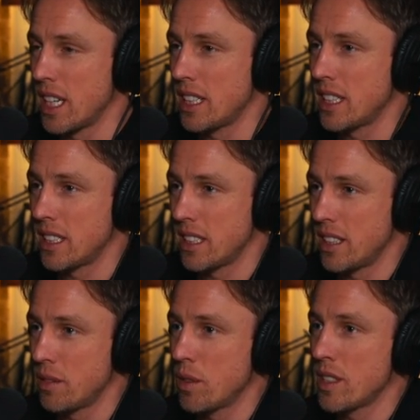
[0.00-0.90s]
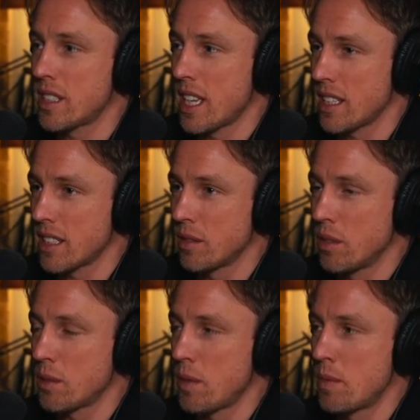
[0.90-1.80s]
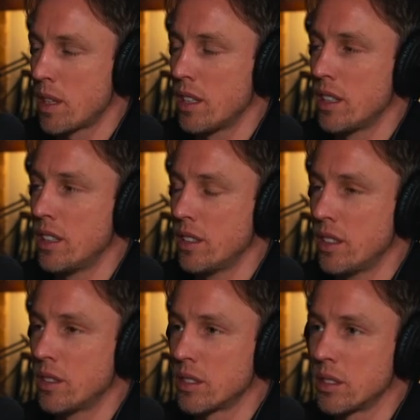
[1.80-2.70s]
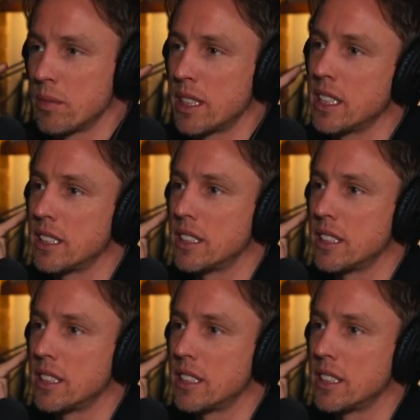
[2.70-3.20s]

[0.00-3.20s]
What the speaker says: And once people go, oh, hold on a minute.